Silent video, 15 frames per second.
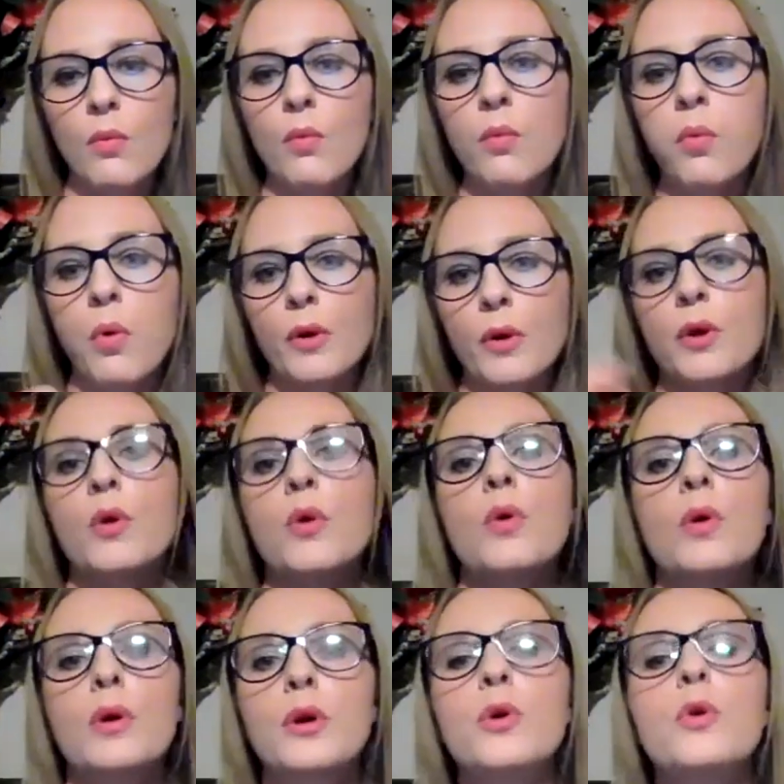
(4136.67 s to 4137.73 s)

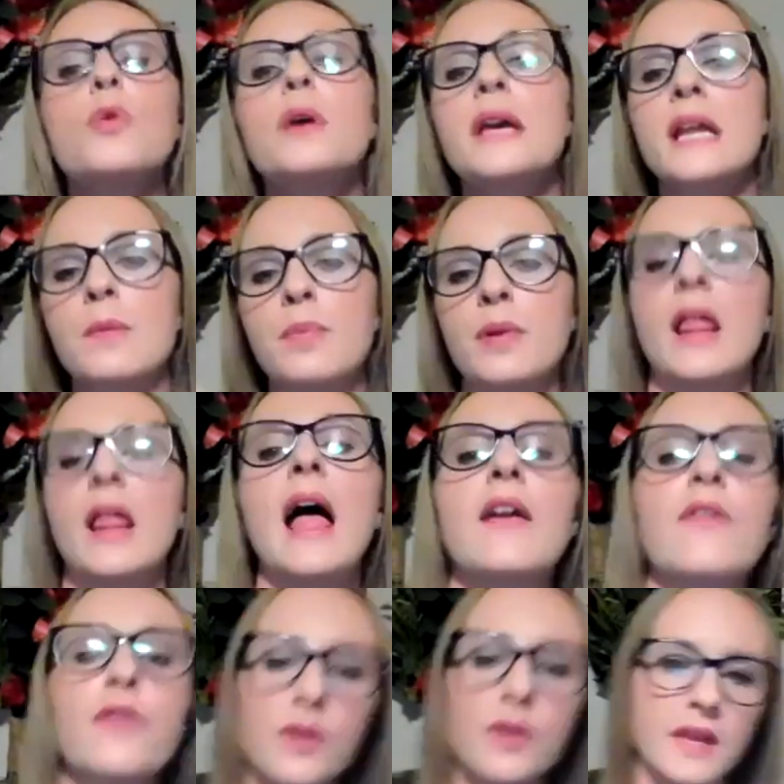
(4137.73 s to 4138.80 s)
who can
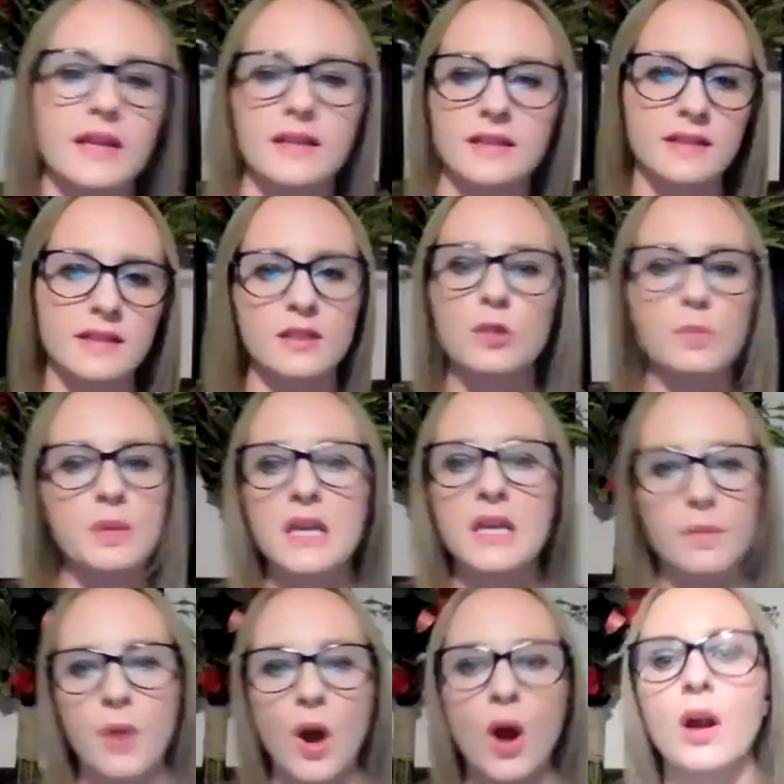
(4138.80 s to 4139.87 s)
apply for this to be
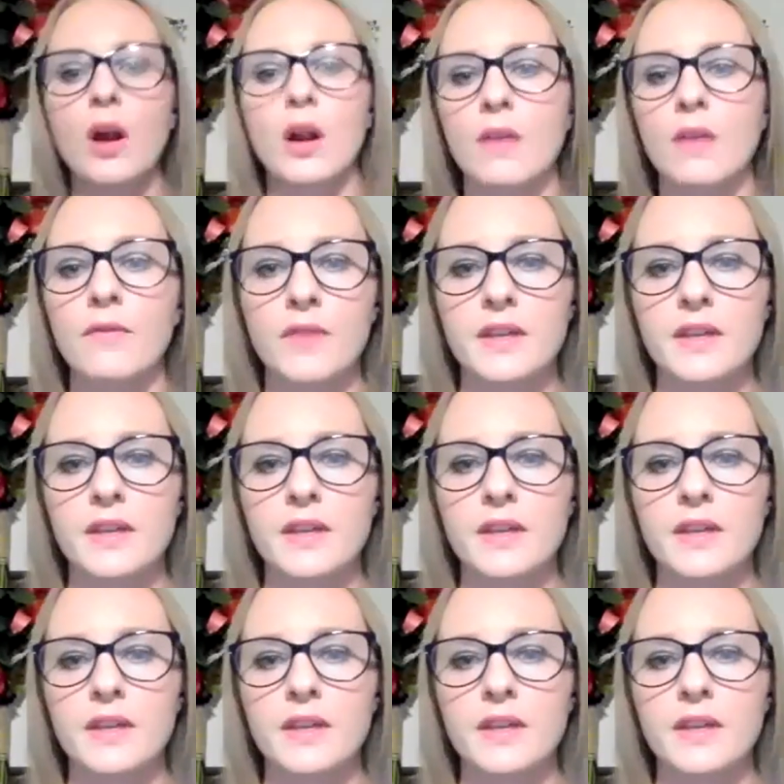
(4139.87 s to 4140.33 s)
a part of